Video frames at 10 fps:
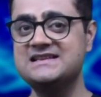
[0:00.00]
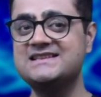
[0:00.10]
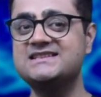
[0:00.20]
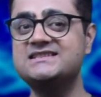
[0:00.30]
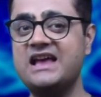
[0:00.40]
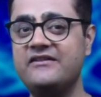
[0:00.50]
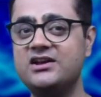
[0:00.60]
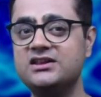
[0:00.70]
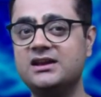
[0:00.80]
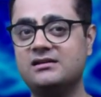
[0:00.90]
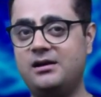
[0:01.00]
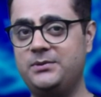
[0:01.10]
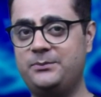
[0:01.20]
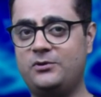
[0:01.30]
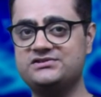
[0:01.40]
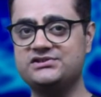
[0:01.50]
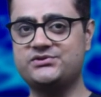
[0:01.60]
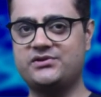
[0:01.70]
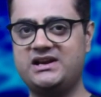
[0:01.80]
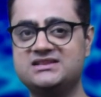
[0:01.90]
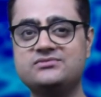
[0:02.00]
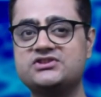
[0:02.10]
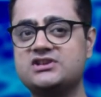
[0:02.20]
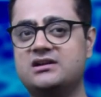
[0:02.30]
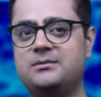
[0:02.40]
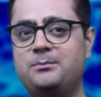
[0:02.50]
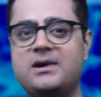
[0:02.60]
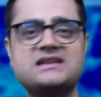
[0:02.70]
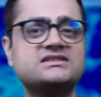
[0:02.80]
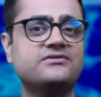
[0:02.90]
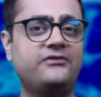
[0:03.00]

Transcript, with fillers: seven GitHub repositories which are a must